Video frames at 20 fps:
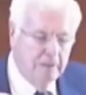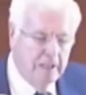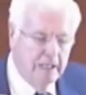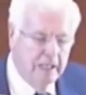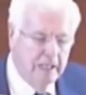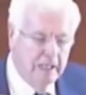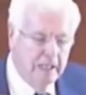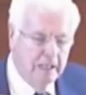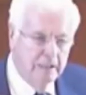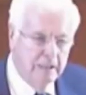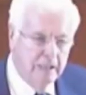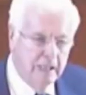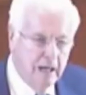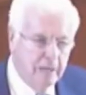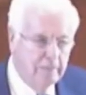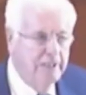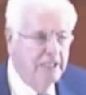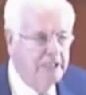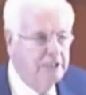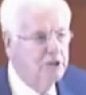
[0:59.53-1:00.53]
Jim
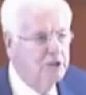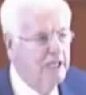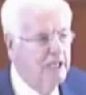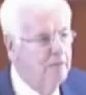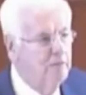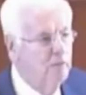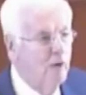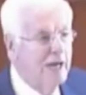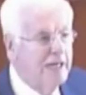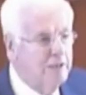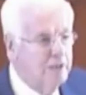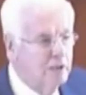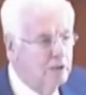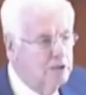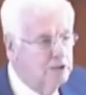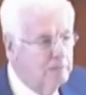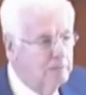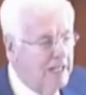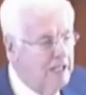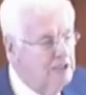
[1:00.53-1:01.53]
Donelon during the
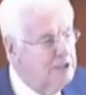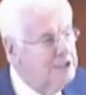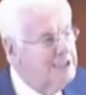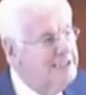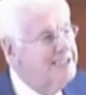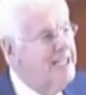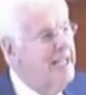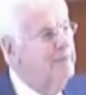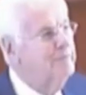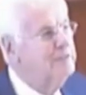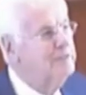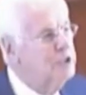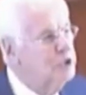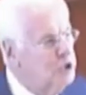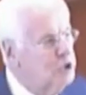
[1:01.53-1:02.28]
special session.